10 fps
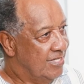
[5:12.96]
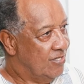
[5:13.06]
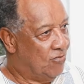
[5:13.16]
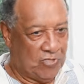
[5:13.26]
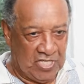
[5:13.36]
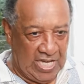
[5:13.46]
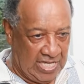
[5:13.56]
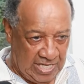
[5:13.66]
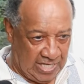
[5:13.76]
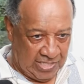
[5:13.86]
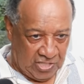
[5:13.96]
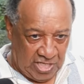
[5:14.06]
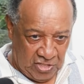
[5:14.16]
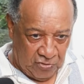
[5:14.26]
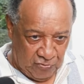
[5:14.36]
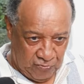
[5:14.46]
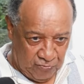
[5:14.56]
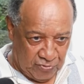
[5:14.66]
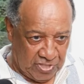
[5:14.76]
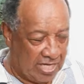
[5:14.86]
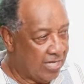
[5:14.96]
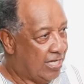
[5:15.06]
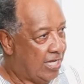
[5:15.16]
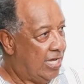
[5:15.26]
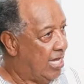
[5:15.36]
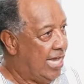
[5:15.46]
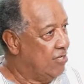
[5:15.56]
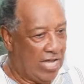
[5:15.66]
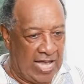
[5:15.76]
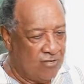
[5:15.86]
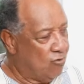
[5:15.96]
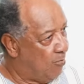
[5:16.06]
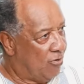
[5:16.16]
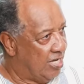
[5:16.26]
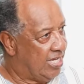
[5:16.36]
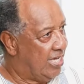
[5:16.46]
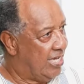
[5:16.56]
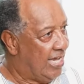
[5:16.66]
You see any restriction who yeah. say, I, I not born here.